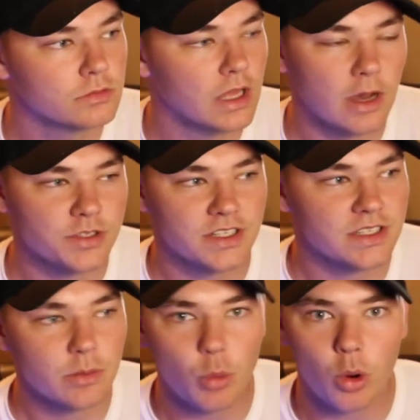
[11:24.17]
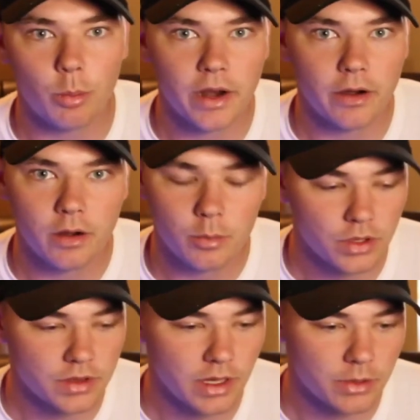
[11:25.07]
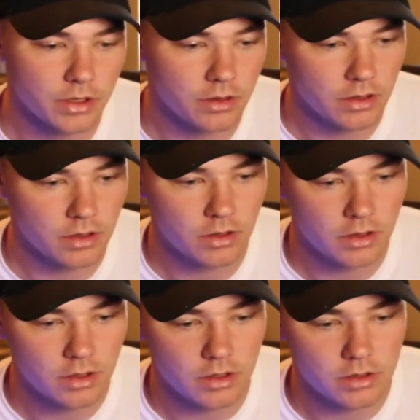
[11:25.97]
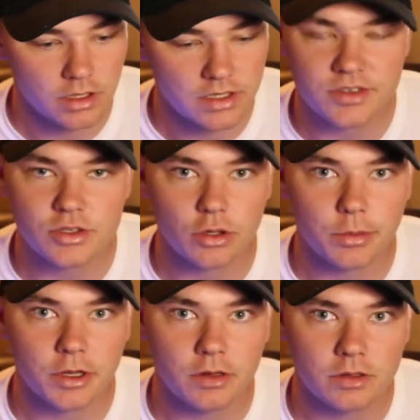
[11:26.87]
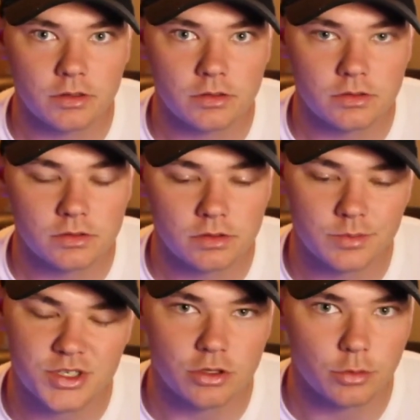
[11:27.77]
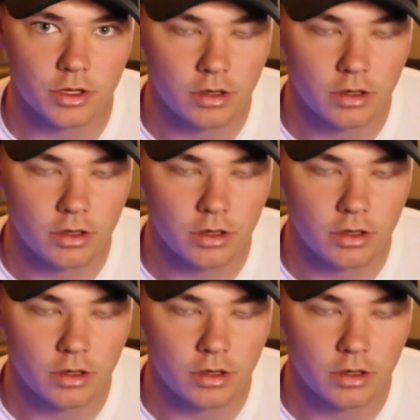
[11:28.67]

I was gonna say more better, but that would that's stupid. I'm stupid.